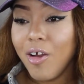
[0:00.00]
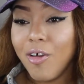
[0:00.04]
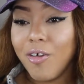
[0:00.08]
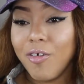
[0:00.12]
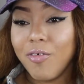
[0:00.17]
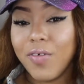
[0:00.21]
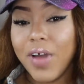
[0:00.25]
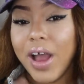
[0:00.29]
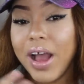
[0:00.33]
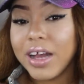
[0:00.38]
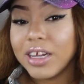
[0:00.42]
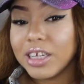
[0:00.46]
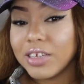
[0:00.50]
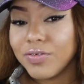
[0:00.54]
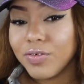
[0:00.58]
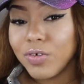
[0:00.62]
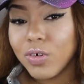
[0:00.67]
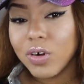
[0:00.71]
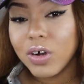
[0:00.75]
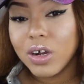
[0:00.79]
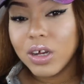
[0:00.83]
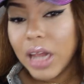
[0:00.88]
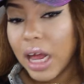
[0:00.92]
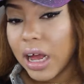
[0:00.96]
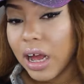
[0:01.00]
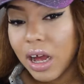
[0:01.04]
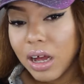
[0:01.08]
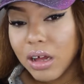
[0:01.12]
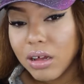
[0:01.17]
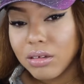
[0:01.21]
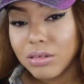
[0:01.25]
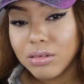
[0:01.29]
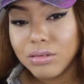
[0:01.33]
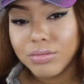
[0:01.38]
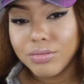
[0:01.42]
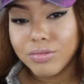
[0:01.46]
fast forward like
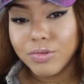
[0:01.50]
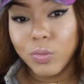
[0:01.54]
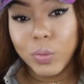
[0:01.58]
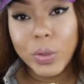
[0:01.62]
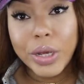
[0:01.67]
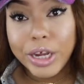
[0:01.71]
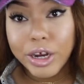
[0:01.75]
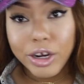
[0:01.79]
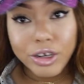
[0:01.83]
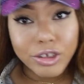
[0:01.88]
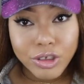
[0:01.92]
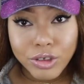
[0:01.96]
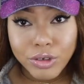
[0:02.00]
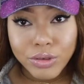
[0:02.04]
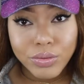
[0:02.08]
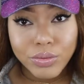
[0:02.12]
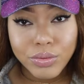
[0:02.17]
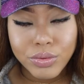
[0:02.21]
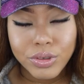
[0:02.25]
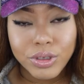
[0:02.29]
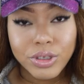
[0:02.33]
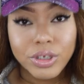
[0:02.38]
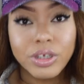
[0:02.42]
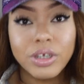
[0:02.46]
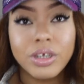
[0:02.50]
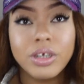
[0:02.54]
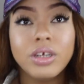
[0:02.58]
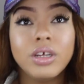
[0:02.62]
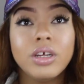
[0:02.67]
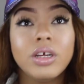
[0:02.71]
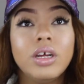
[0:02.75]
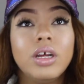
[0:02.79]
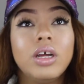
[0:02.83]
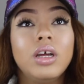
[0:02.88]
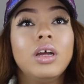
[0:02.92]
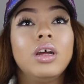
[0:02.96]
a week or two,
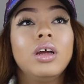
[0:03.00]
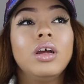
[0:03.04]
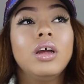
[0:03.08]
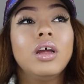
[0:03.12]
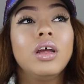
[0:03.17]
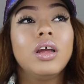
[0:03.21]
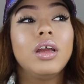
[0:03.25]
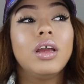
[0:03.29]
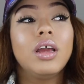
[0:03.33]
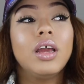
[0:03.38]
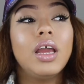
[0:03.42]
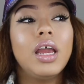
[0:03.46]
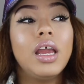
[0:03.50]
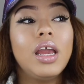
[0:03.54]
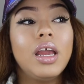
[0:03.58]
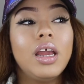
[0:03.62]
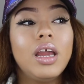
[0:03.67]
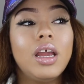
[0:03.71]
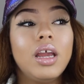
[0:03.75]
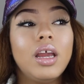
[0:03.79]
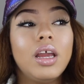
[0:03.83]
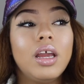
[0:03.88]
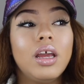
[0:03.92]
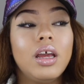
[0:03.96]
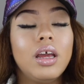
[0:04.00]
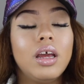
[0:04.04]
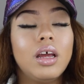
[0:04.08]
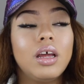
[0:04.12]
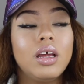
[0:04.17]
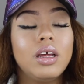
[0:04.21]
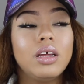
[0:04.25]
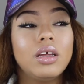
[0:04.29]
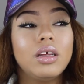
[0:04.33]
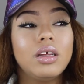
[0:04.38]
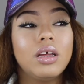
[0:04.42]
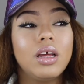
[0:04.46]
me
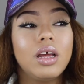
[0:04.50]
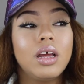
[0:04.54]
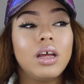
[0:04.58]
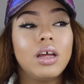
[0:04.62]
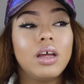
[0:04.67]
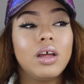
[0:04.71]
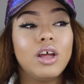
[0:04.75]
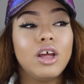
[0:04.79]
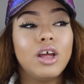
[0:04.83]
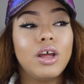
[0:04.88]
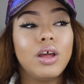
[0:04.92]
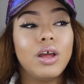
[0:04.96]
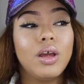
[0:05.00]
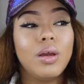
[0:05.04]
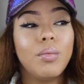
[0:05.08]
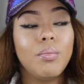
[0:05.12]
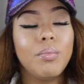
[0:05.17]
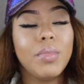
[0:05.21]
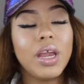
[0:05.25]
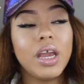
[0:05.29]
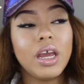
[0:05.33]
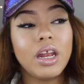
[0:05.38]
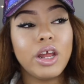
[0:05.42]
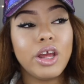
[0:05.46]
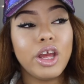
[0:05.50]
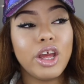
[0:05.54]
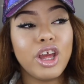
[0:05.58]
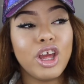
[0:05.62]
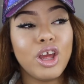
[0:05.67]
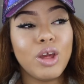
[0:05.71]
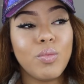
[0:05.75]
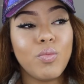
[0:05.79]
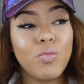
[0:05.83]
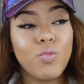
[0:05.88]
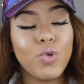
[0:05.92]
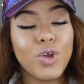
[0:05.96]
and
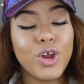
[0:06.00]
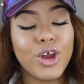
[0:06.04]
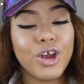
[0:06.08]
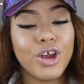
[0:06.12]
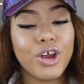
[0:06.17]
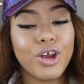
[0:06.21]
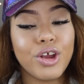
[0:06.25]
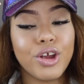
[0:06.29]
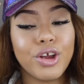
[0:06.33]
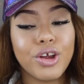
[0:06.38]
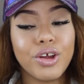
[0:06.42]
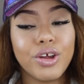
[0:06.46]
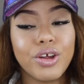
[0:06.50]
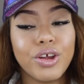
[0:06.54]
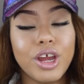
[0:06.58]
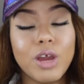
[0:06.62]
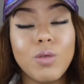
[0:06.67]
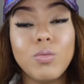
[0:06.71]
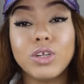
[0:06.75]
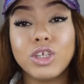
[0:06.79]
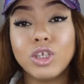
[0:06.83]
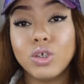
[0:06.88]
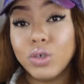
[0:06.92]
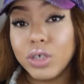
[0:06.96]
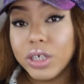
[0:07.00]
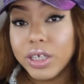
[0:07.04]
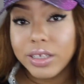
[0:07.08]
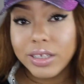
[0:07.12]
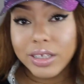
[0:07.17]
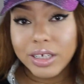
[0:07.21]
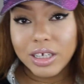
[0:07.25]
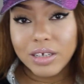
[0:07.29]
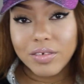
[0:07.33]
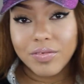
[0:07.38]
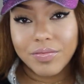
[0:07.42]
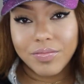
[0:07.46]
him it was New Year's
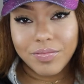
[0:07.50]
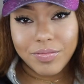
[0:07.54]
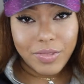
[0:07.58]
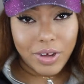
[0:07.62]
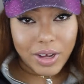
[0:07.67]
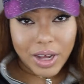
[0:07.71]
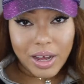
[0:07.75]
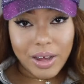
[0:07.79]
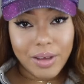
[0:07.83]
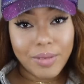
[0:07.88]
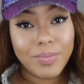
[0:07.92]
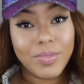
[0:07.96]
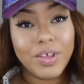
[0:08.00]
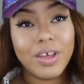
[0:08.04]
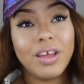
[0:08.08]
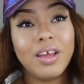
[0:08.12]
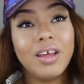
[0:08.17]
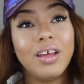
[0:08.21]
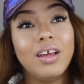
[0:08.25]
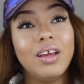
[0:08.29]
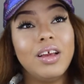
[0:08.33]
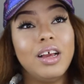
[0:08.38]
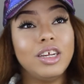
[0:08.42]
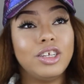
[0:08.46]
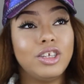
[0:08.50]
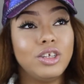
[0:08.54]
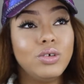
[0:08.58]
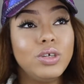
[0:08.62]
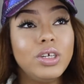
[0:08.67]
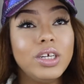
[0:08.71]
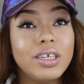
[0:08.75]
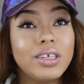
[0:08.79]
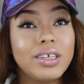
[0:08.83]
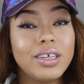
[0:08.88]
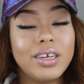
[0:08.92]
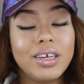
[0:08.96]
Eve. Okay, it's New
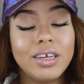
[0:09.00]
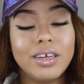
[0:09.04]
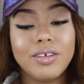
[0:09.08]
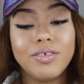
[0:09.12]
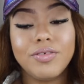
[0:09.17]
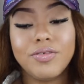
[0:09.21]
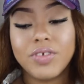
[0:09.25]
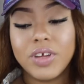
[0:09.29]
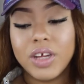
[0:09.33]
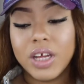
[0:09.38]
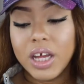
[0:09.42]
Year's Eve,